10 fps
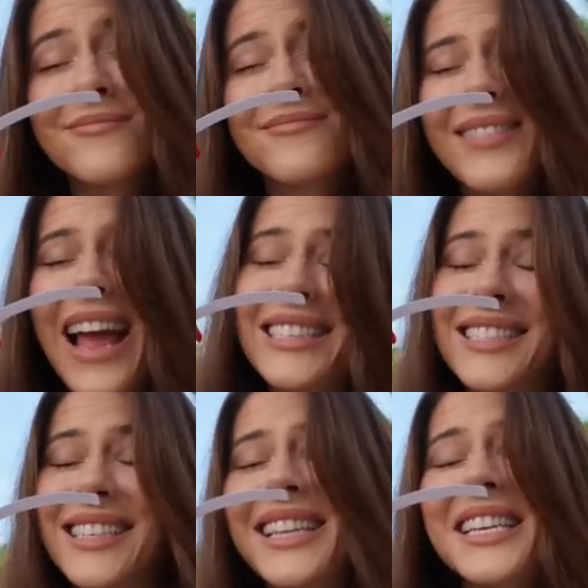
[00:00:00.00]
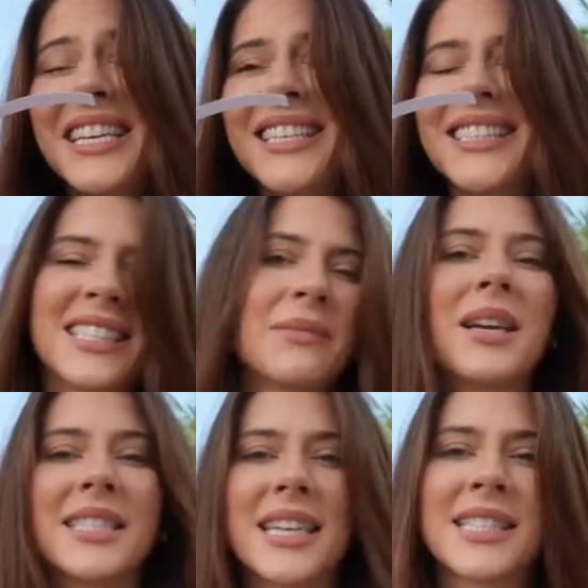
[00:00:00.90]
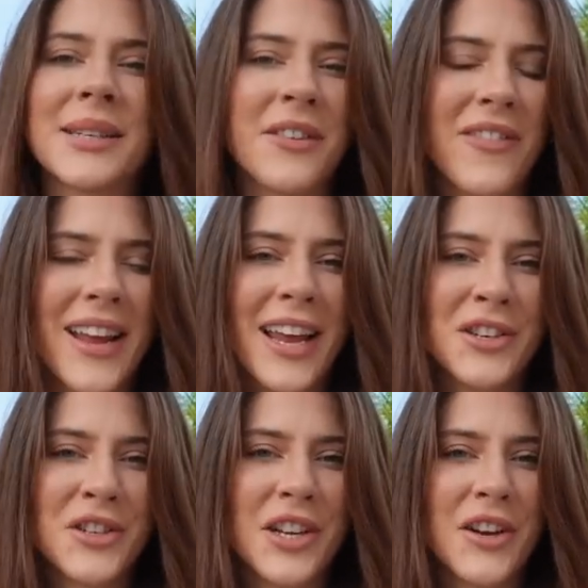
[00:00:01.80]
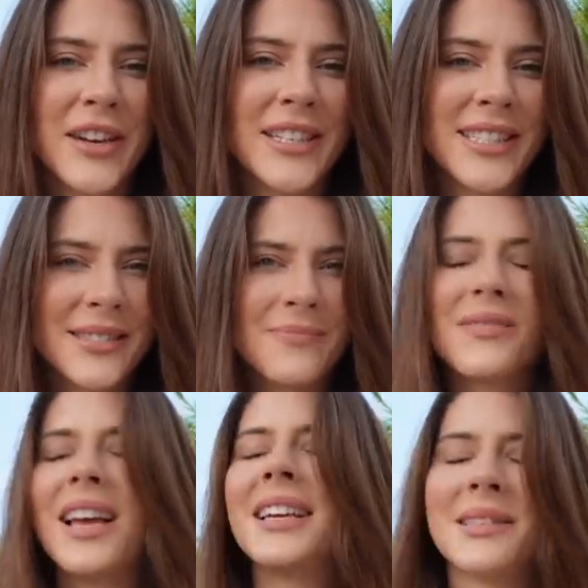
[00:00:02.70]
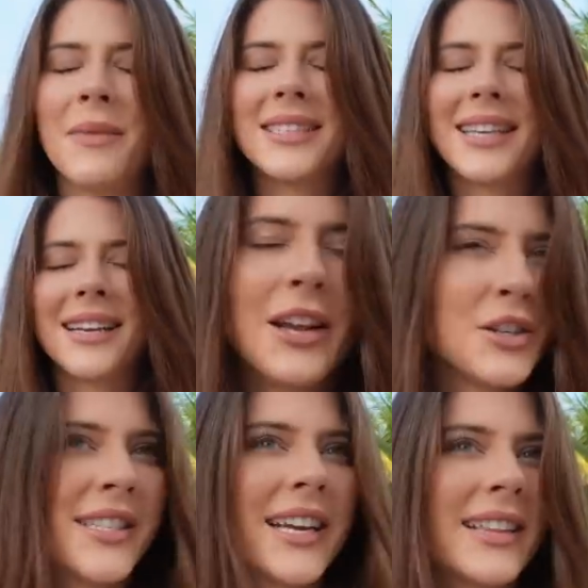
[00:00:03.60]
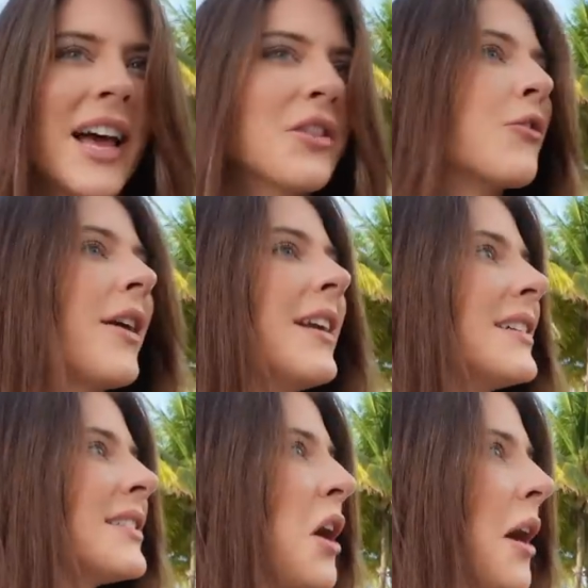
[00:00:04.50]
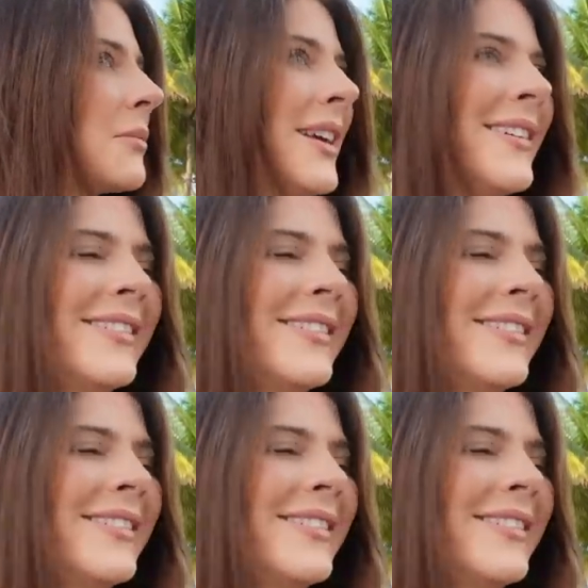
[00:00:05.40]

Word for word: Mm, it's delicious. It smells like summer vacation in Greece. It's amazing. Just like that, the rain has stopped.